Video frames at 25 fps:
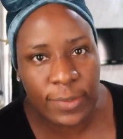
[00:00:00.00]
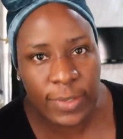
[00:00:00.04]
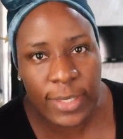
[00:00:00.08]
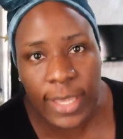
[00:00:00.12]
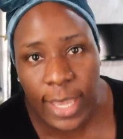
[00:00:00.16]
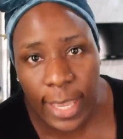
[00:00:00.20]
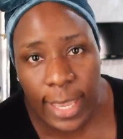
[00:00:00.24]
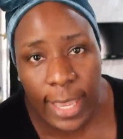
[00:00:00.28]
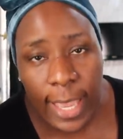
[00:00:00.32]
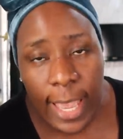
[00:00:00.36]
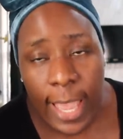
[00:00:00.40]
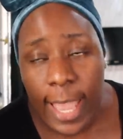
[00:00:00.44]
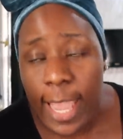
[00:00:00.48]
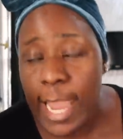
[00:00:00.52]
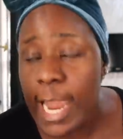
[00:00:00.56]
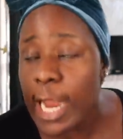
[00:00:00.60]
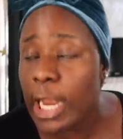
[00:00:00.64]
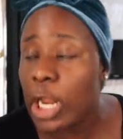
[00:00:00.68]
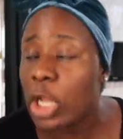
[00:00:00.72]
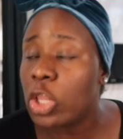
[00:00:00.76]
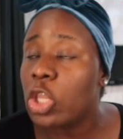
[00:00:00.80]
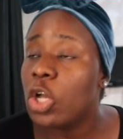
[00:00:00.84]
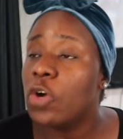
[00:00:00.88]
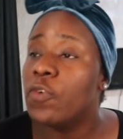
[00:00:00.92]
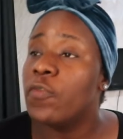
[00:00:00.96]
Okay,
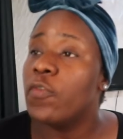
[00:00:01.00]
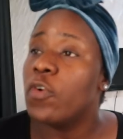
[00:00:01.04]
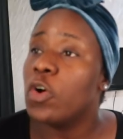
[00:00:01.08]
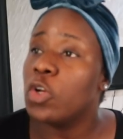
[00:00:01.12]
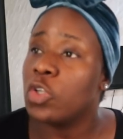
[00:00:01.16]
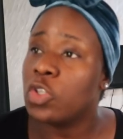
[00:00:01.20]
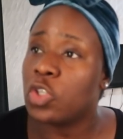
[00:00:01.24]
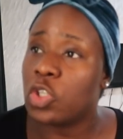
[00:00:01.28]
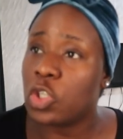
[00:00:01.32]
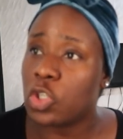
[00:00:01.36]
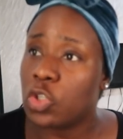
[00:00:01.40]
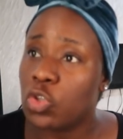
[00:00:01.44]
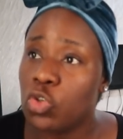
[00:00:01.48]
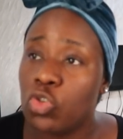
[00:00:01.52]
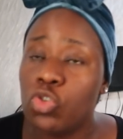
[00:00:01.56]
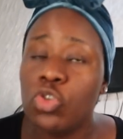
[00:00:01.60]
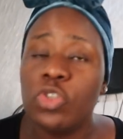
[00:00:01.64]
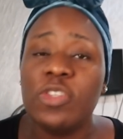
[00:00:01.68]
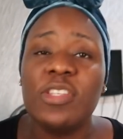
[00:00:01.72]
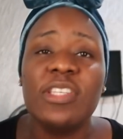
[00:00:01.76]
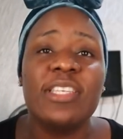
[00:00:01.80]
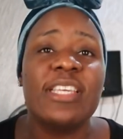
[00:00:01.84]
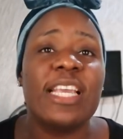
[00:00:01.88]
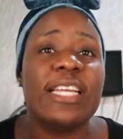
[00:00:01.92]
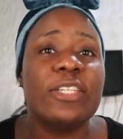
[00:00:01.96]
a lot of us, you
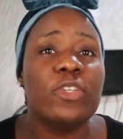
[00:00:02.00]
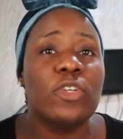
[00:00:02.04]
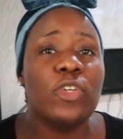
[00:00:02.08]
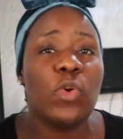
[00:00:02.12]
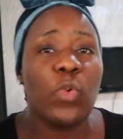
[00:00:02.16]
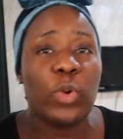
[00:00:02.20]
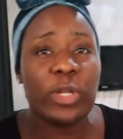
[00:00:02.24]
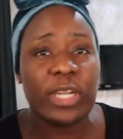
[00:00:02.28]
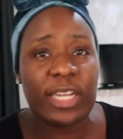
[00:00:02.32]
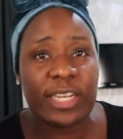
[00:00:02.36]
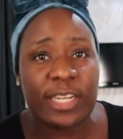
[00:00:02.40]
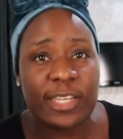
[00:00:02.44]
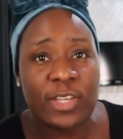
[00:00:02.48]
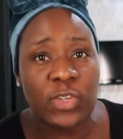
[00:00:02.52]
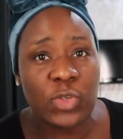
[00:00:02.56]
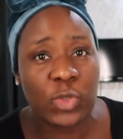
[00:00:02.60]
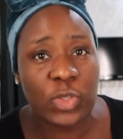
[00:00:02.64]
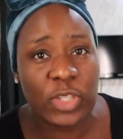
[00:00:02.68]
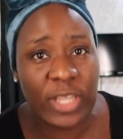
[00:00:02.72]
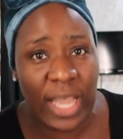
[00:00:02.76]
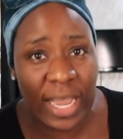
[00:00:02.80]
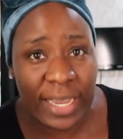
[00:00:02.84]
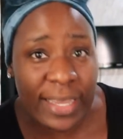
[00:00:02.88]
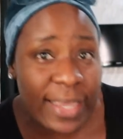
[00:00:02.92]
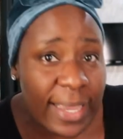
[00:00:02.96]
do think you're the only one that they used
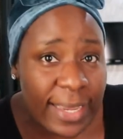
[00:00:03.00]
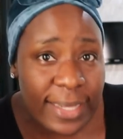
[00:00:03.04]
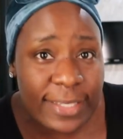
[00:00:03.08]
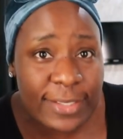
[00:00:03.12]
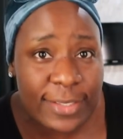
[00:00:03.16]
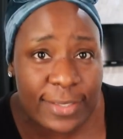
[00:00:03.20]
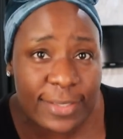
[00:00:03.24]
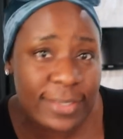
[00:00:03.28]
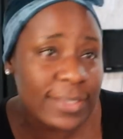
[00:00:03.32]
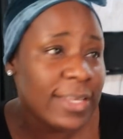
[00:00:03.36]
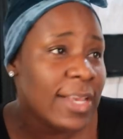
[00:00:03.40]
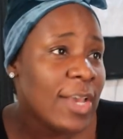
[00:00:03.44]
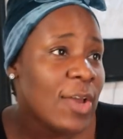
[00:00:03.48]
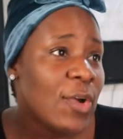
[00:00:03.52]
to target.